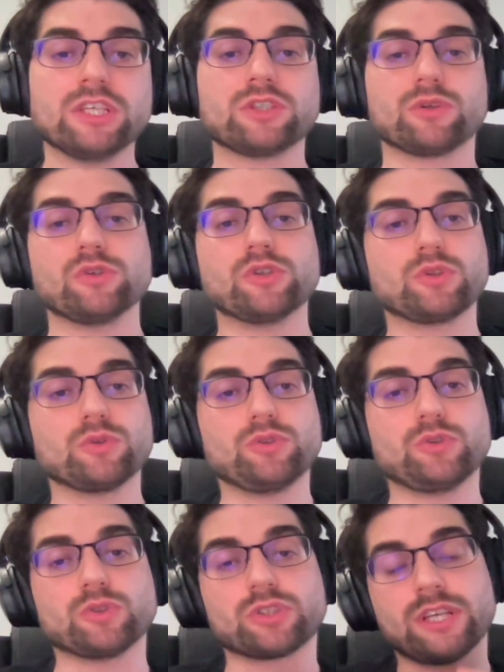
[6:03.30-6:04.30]
so you should
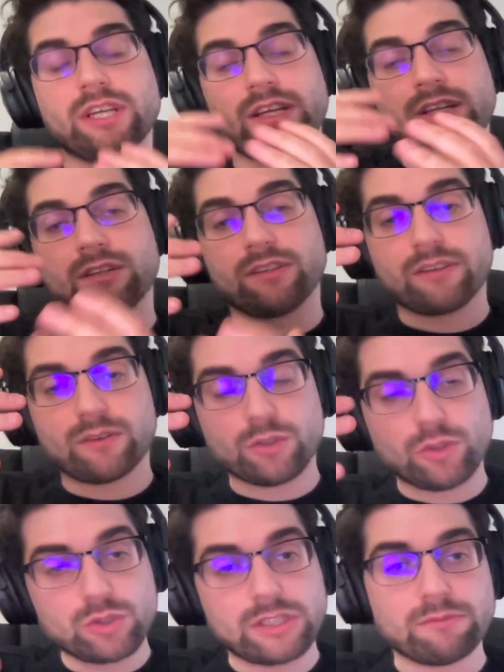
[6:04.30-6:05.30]
just
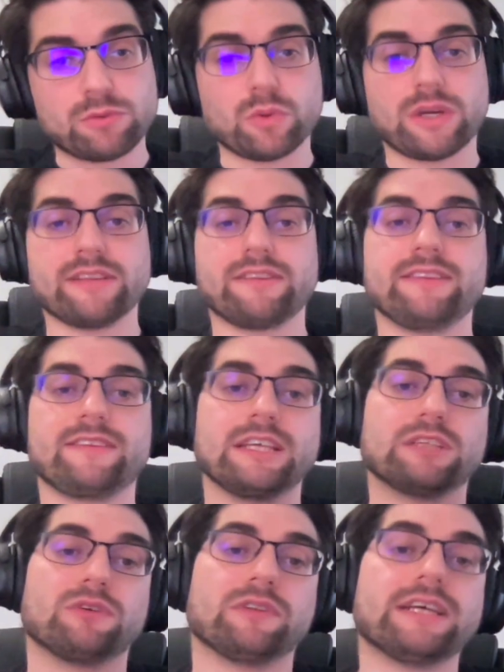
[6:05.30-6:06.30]
use them to get things
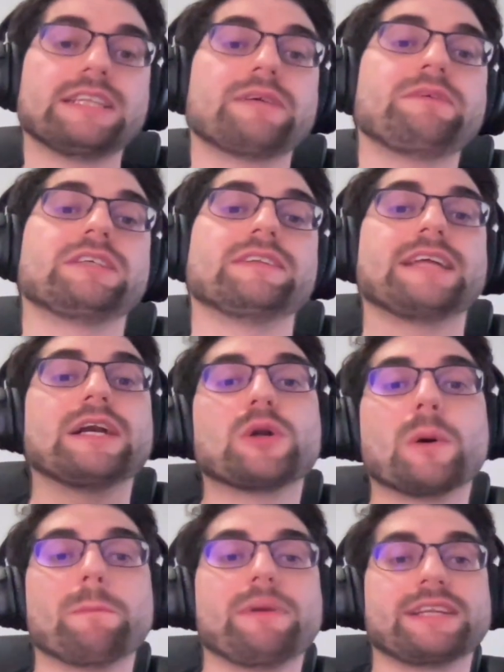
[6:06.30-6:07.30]
from the database and then
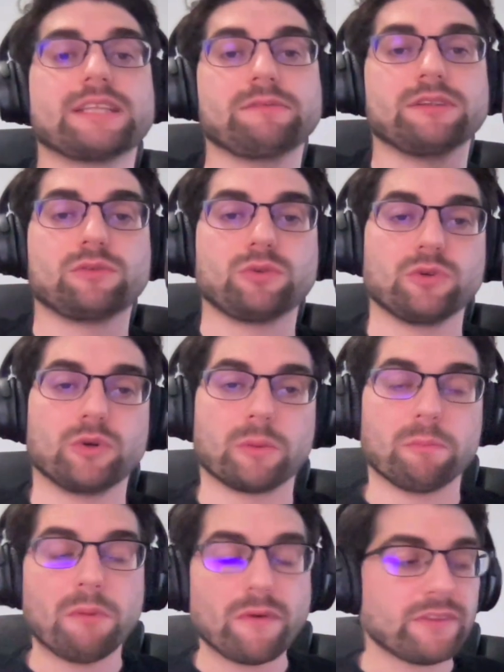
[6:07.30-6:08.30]
convert them into your
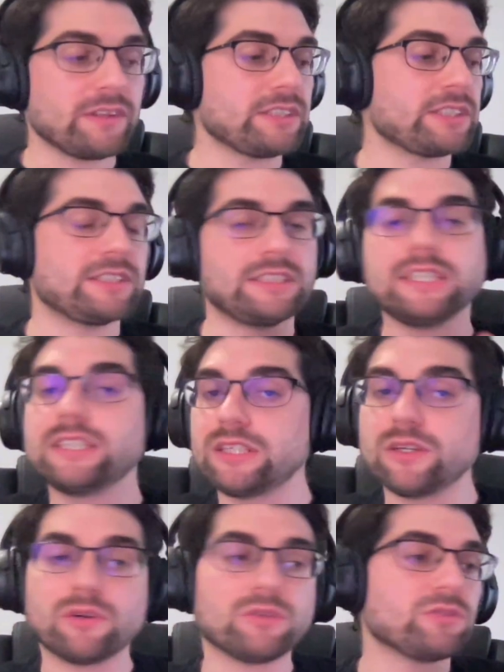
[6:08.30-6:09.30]
models,
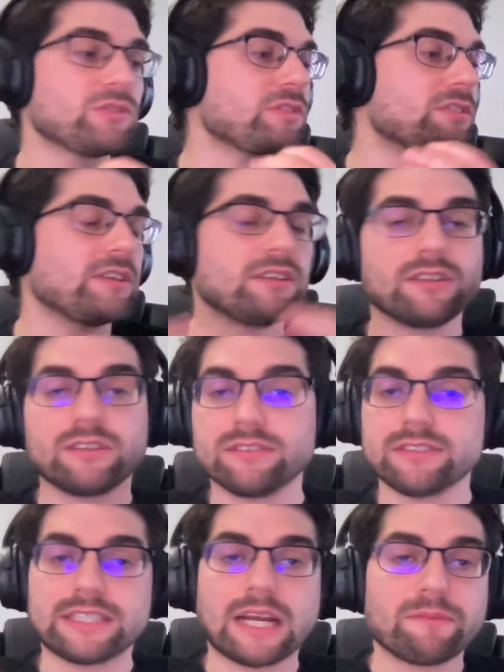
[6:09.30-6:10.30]

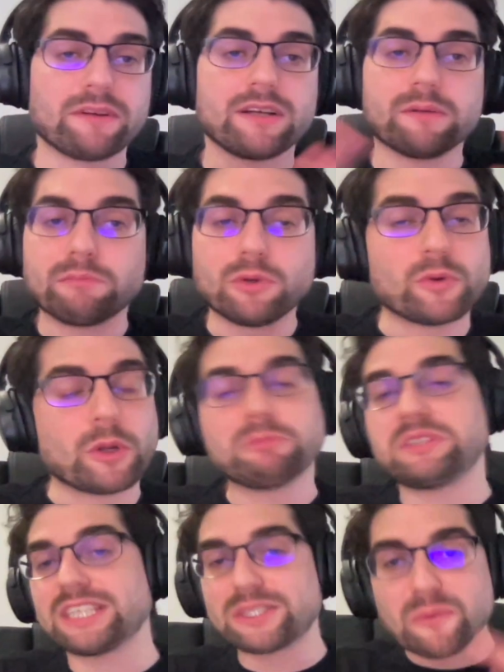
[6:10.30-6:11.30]
DTOs, Java, pure
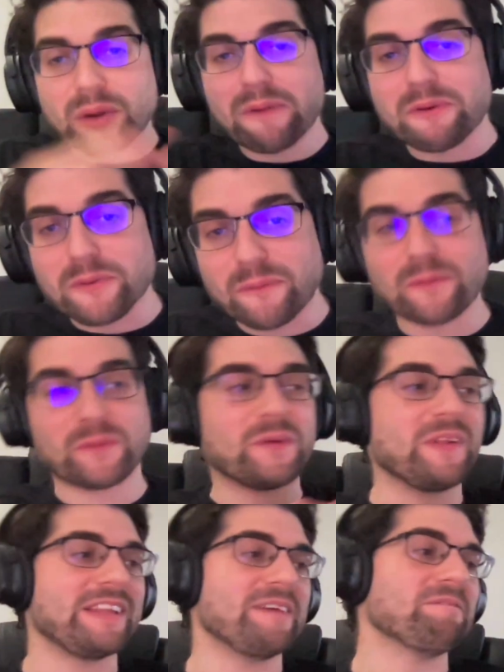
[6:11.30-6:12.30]
objects, whatever you want to
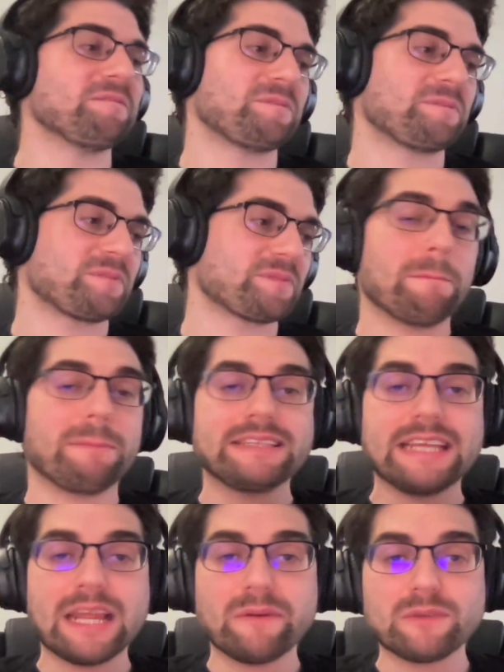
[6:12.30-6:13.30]
call them. But
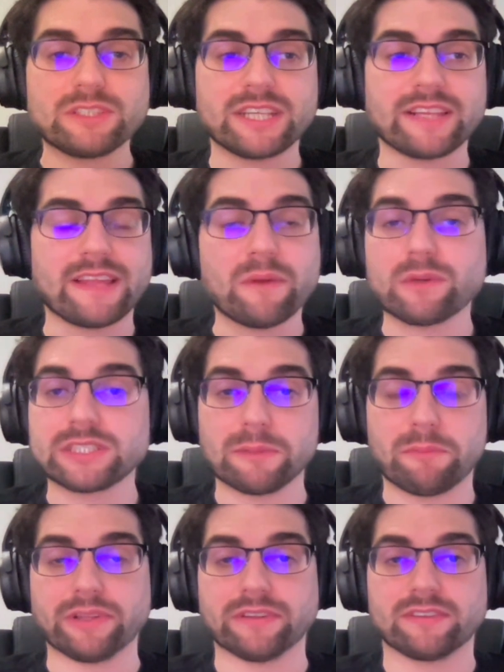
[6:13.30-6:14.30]
then I would say, then what's the
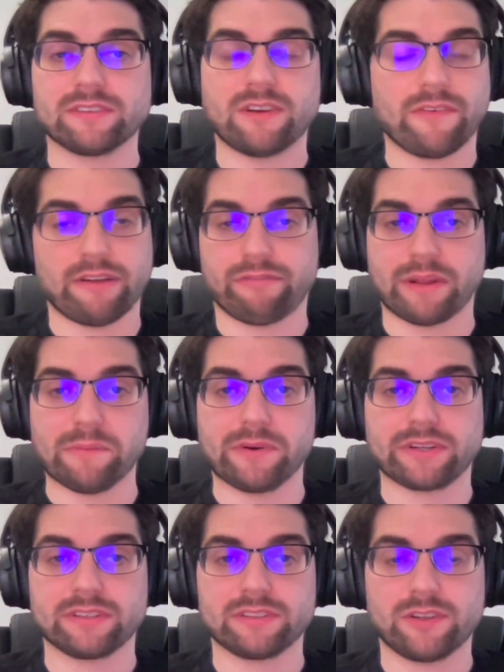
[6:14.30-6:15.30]
point of that
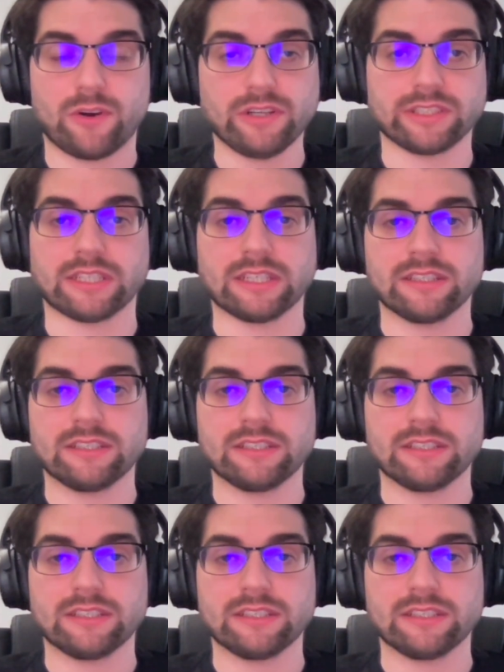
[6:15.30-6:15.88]
framework? Honestly,